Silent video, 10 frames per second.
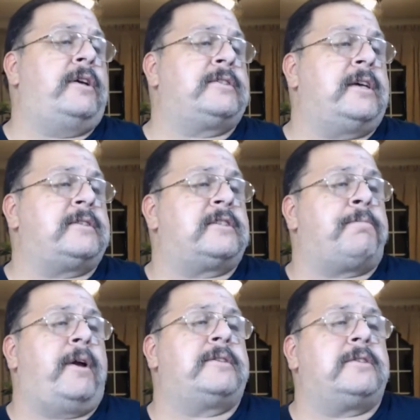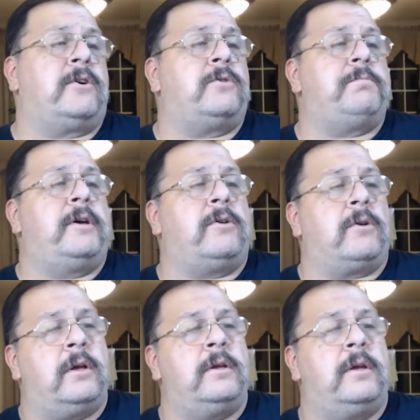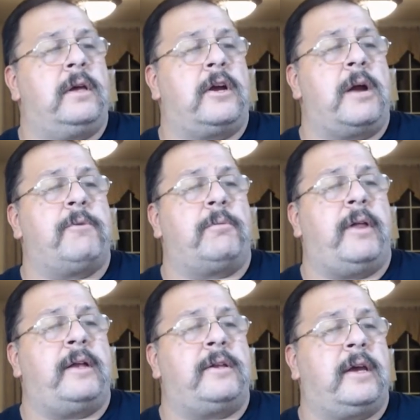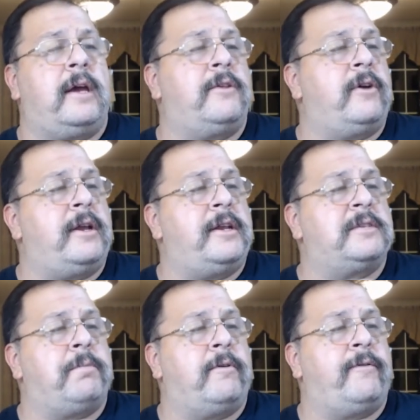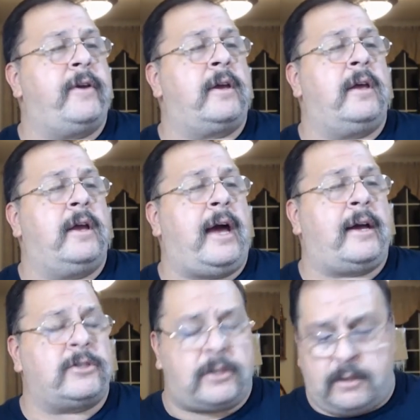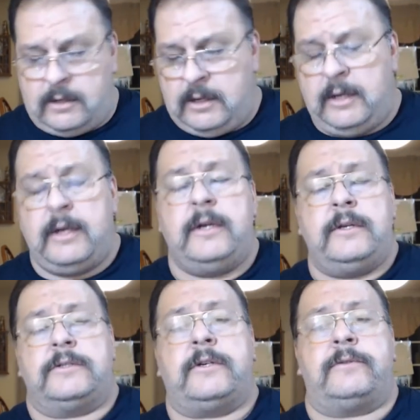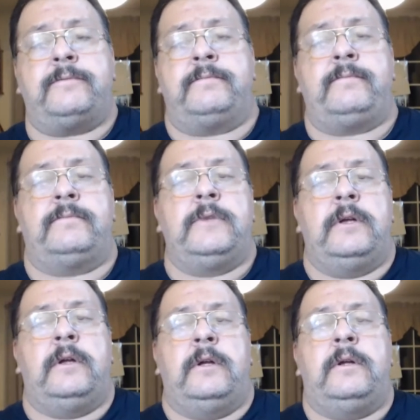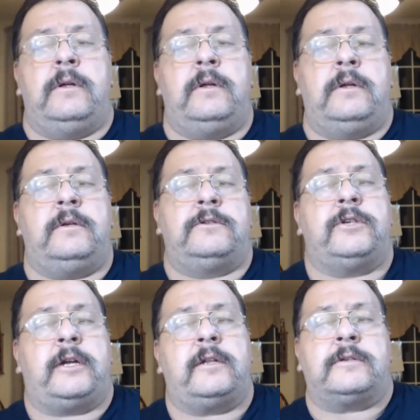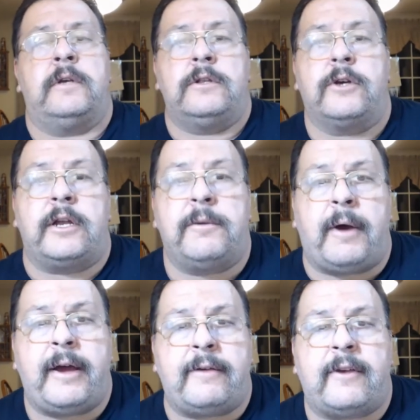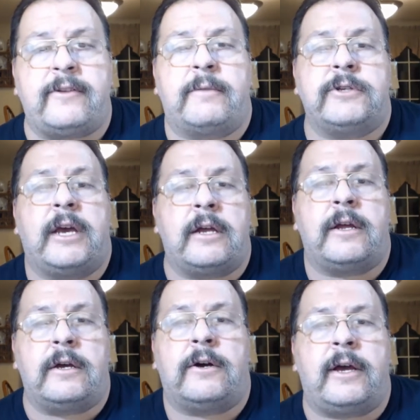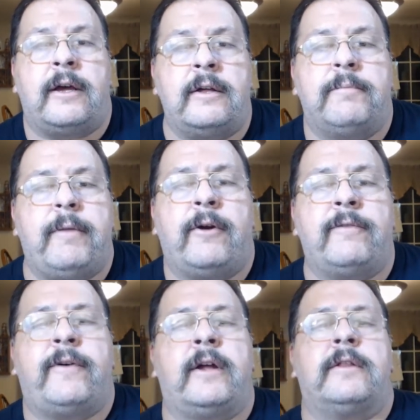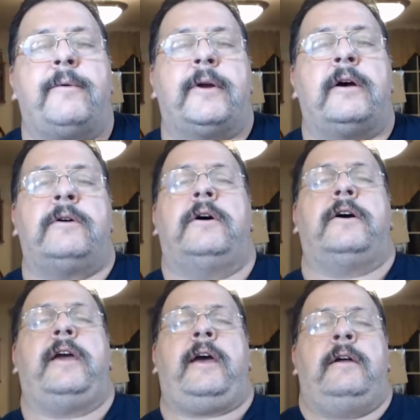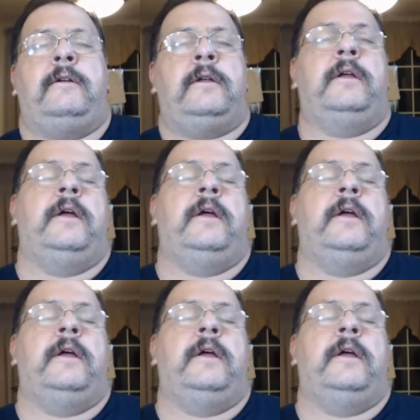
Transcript: for it, it says espresso, milk, and caramel blend together in this perfect concoction. So shake this. Look into my eyes as I'm shaking it. Oh yeah. Better effect. There we go. Oh yeah.